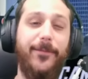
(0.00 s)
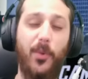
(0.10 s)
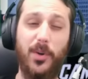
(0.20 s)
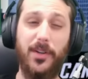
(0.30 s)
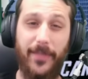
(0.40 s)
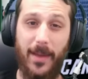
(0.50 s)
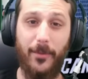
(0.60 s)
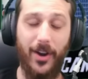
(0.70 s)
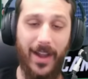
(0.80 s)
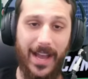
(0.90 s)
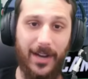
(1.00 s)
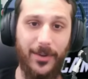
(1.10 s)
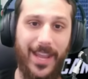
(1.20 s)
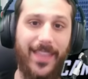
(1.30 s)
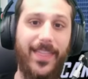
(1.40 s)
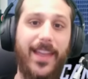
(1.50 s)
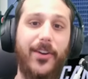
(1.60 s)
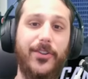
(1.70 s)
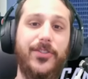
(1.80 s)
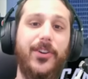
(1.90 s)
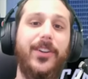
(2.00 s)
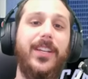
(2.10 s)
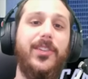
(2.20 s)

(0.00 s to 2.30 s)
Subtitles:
4 of them are out and they are starting